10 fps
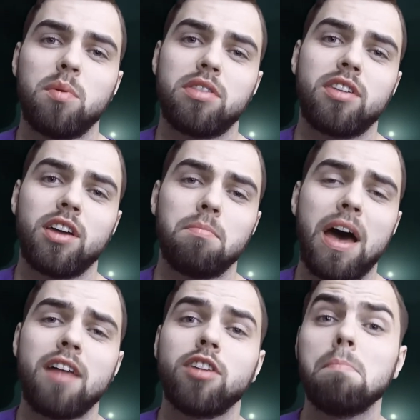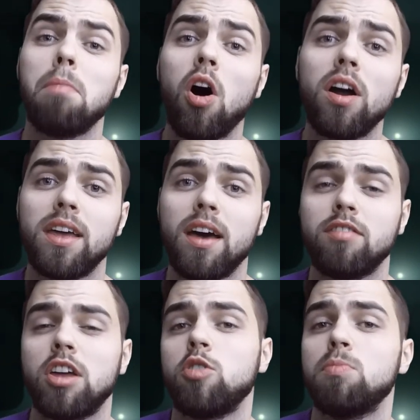we would think having a body,
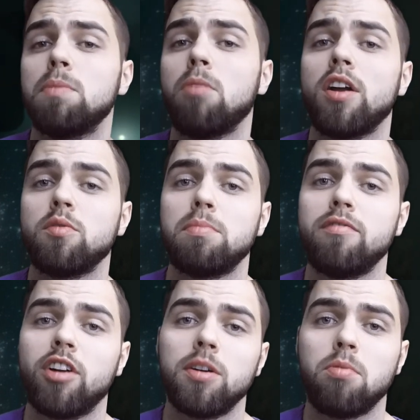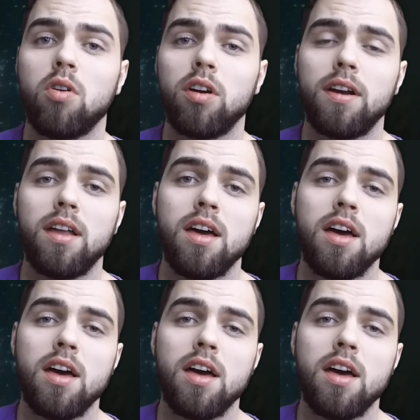having a human body would be very important.